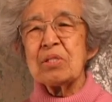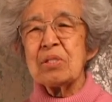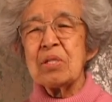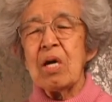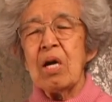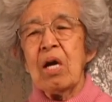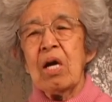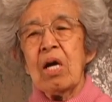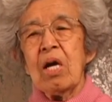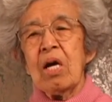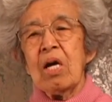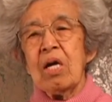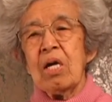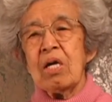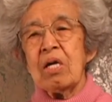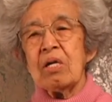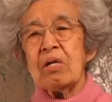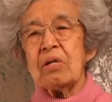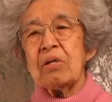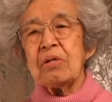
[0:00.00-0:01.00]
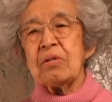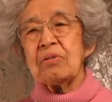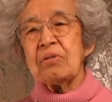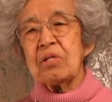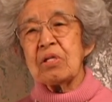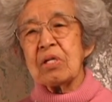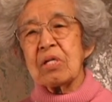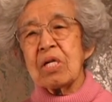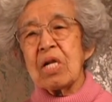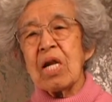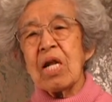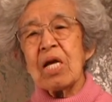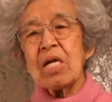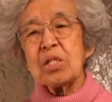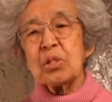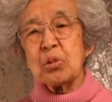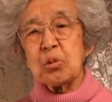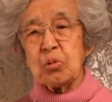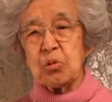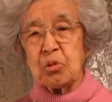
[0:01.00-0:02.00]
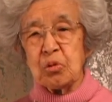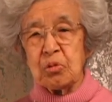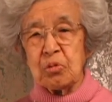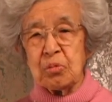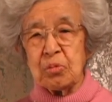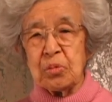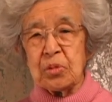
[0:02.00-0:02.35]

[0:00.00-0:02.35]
the classrooms,